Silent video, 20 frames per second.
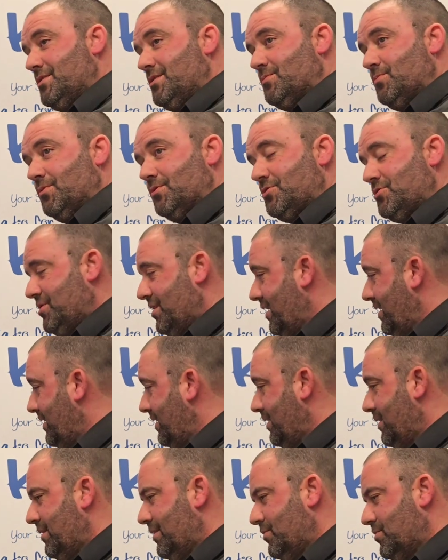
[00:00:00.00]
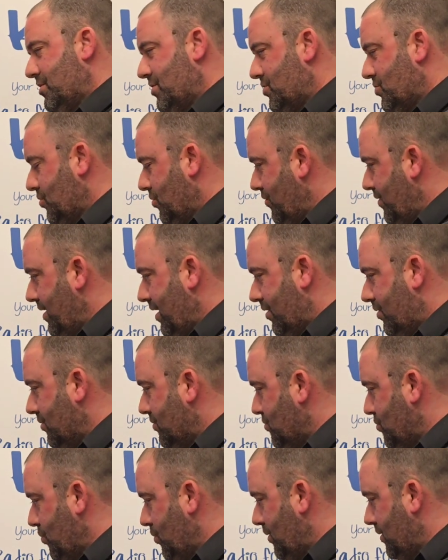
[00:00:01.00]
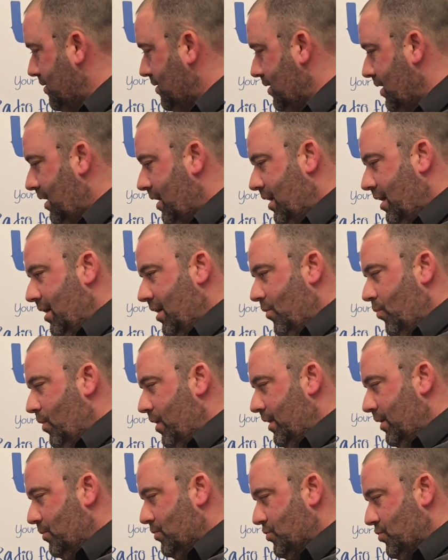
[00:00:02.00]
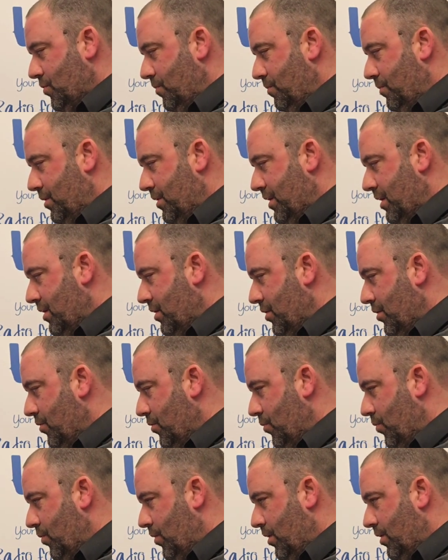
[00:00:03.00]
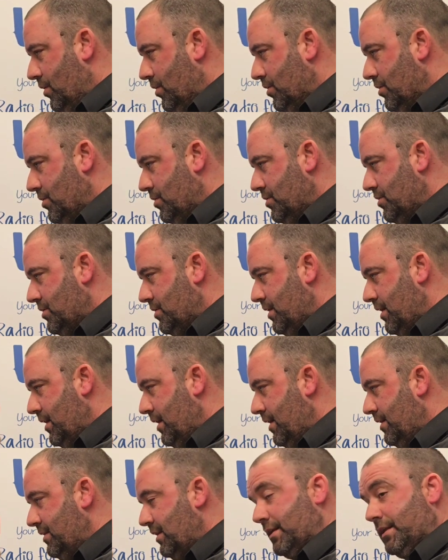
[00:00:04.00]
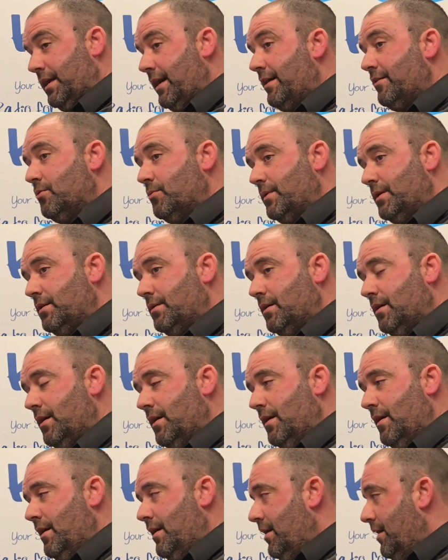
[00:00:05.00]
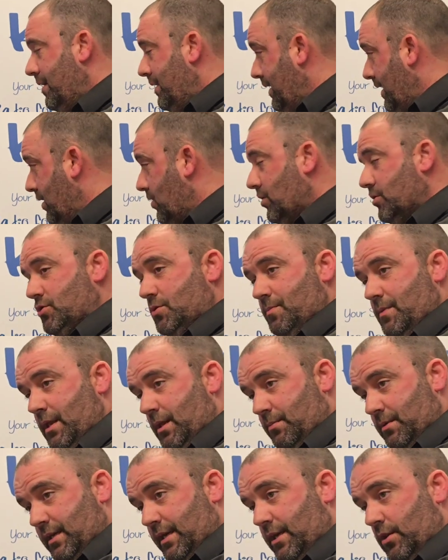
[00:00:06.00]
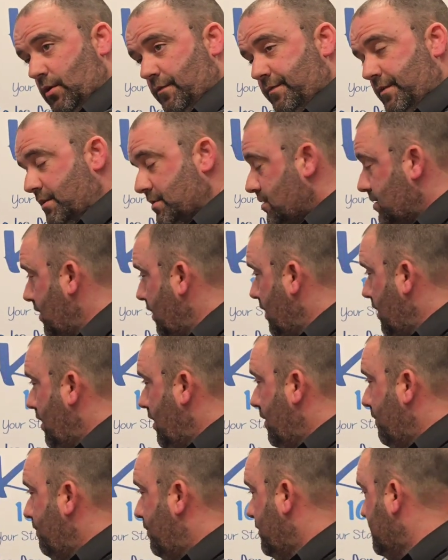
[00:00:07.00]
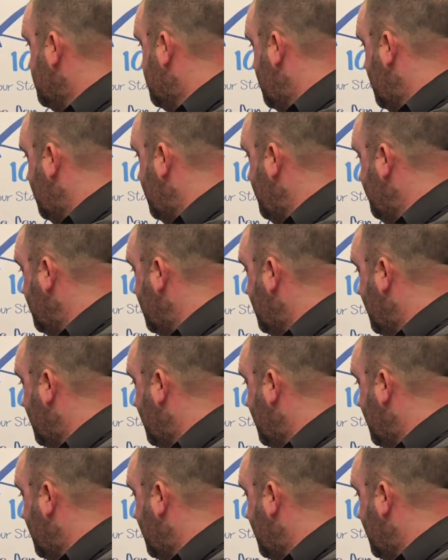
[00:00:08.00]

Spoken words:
as much. And there was a story I got told where there was somebody who was addicted to heroin, and he got some help to get off it. But instead of leaving it